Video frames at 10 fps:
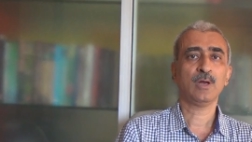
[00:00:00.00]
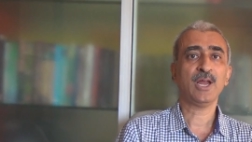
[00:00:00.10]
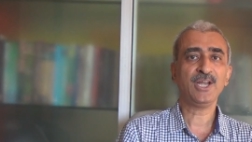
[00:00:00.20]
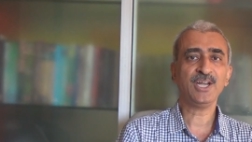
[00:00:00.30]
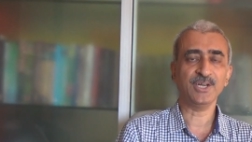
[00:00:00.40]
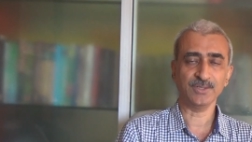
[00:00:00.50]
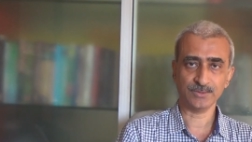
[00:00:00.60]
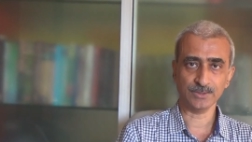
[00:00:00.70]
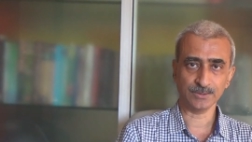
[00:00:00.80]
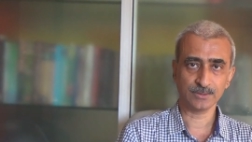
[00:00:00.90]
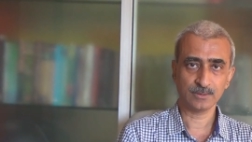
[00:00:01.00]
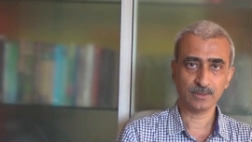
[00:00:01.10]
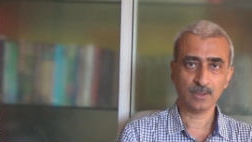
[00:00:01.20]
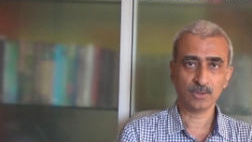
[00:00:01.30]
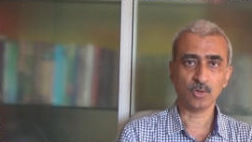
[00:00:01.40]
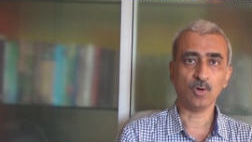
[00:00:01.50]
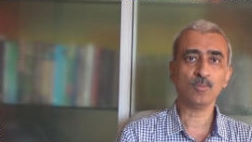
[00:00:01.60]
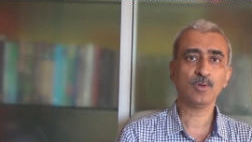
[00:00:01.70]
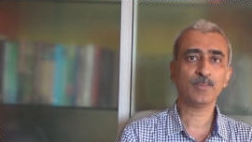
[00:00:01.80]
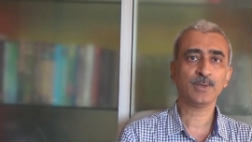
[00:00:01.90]
any disease, the
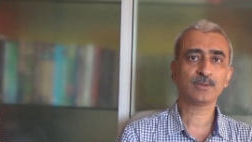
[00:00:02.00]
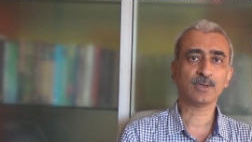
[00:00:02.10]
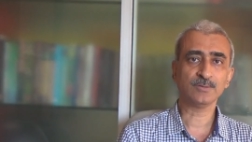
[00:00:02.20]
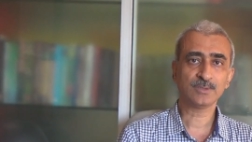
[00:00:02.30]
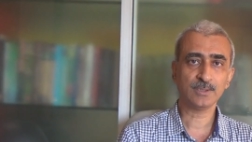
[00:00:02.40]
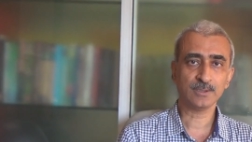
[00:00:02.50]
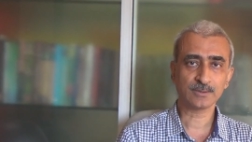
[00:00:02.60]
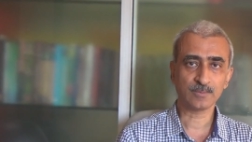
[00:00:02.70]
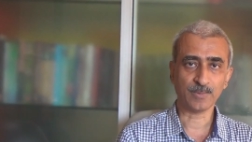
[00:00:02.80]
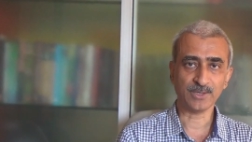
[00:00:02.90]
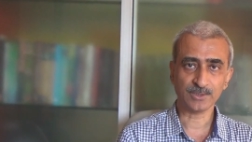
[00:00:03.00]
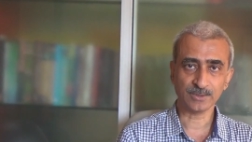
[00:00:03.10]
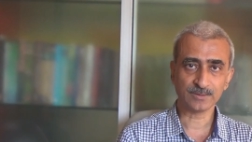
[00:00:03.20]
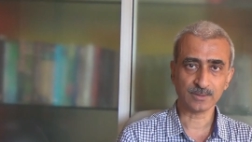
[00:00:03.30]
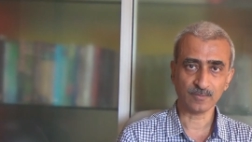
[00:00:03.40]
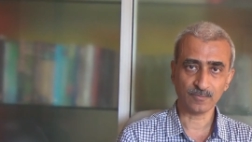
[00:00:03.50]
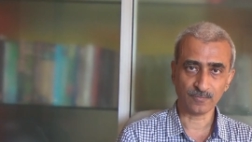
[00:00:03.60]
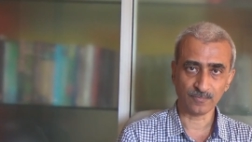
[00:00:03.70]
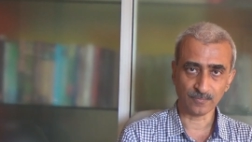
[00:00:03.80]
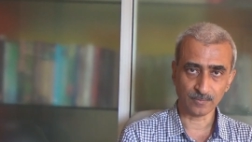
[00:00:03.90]
homeopath considers the patient's
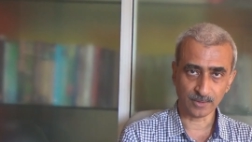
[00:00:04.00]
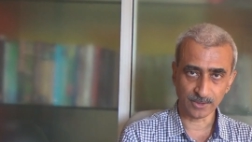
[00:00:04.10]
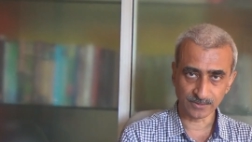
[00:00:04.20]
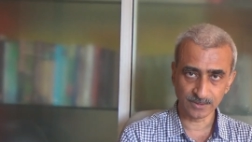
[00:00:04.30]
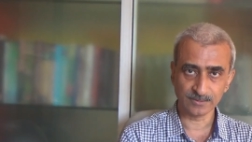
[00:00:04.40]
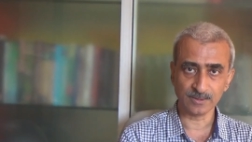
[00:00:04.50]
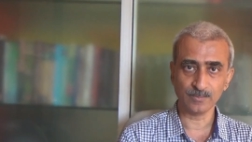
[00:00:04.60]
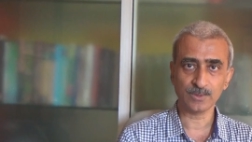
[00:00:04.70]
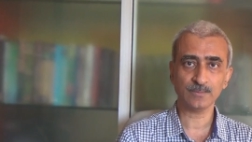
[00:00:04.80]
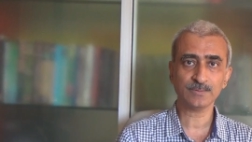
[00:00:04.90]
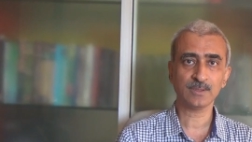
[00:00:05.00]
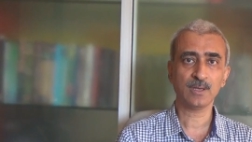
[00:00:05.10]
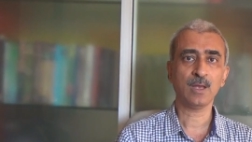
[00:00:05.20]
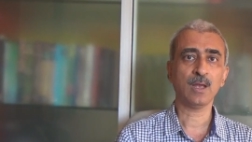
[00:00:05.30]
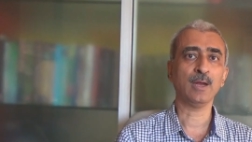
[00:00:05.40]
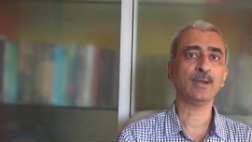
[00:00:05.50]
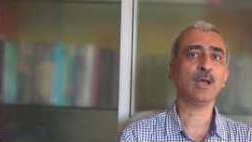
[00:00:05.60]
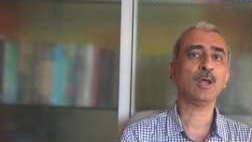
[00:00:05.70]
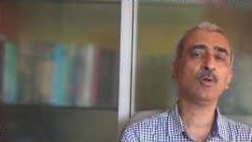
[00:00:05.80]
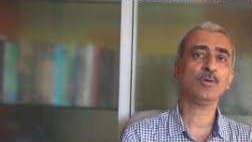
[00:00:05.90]
disease symptoms and
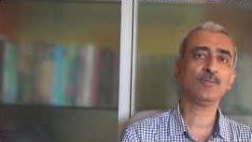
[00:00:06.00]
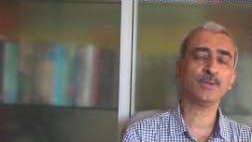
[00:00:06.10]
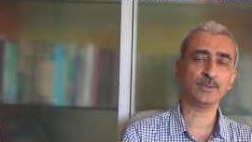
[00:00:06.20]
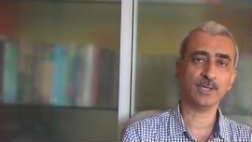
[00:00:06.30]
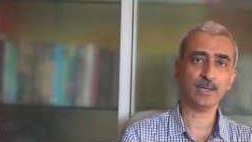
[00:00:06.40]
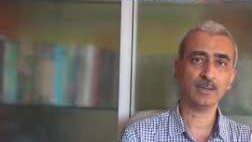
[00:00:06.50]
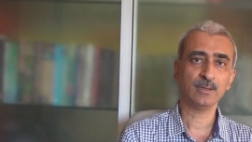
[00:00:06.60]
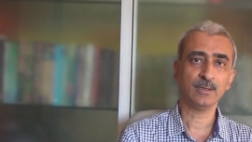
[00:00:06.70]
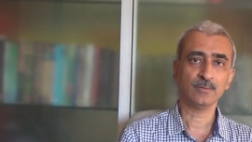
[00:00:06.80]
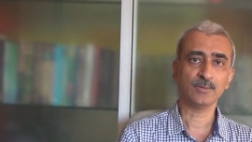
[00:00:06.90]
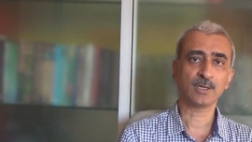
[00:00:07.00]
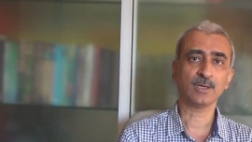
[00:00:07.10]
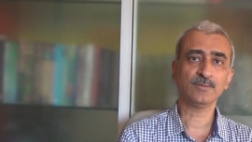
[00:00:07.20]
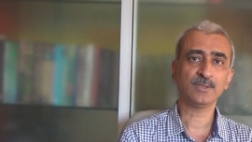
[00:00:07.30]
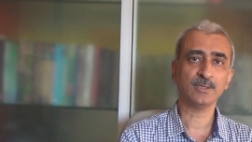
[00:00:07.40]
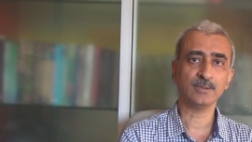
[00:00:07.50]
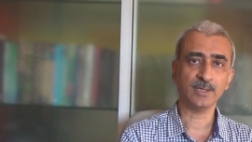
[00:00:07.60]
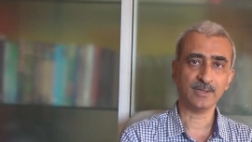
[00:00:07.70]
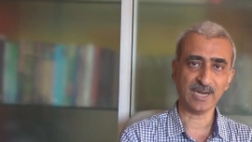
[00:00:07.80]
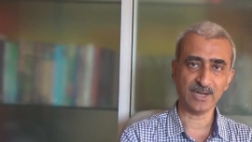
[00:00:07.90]
along with that they consider
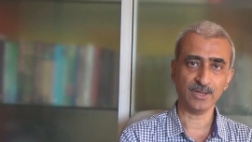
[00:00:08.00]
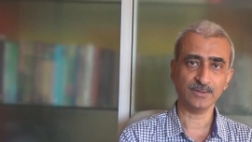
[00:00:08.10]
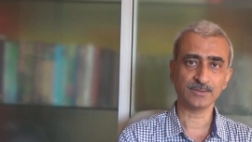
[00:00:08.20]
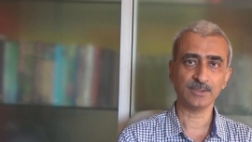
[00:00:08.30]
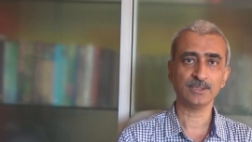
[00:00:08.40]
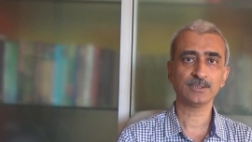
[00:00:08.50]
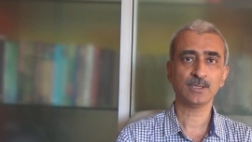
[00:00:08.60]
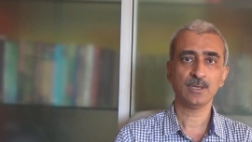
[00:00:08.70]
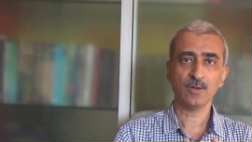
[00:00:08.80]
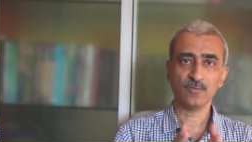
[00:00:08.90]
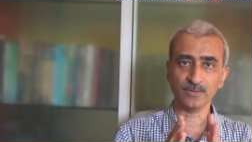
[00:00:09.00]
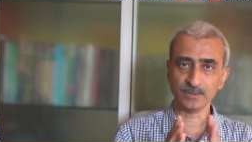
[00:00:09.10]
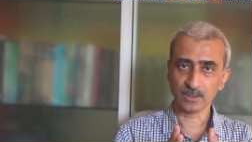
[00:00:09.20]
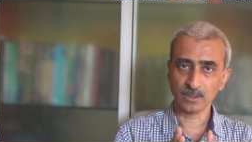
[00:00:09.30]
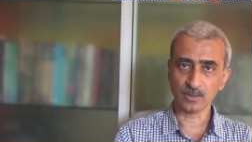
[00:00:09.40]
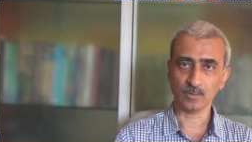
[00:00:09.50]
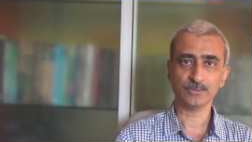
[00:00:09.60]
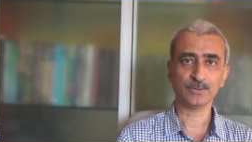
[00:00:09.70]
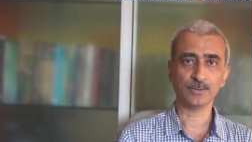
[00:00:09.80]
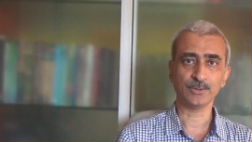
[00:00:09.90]
their tendencies, physical
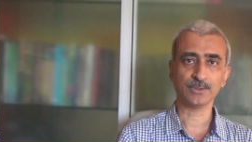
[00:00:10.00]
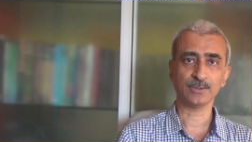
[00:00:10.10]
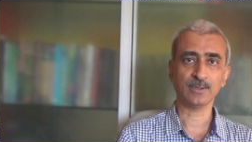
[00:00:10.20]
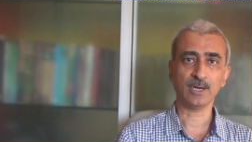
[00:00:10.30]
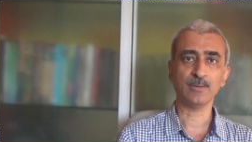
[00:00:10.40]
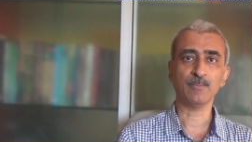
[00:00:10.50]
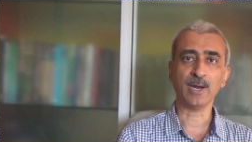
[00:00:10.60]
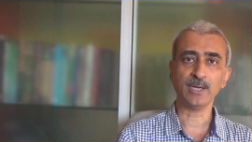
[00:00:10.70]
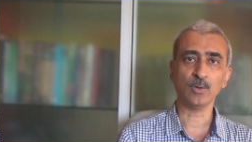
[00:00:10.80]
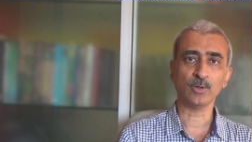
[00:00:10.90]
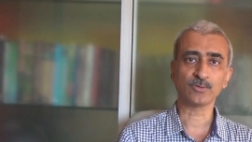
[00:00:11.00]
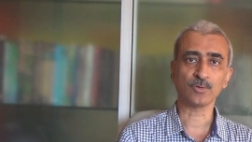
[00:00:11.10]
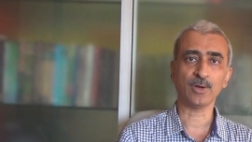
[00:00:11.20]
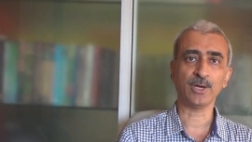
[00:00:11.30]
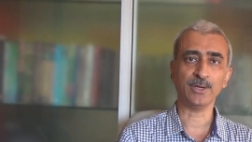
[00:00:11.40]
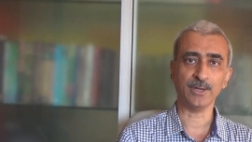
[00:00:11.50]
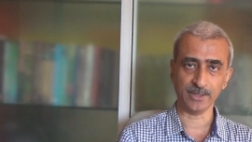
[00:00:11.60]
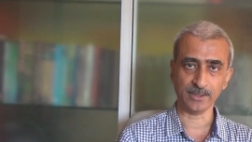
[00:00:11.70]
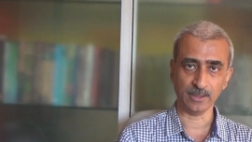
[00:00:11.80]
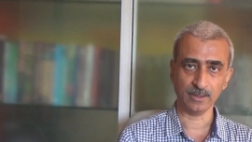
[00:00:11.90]
constitution and mind also in
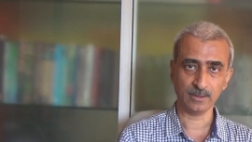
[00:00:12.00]
detail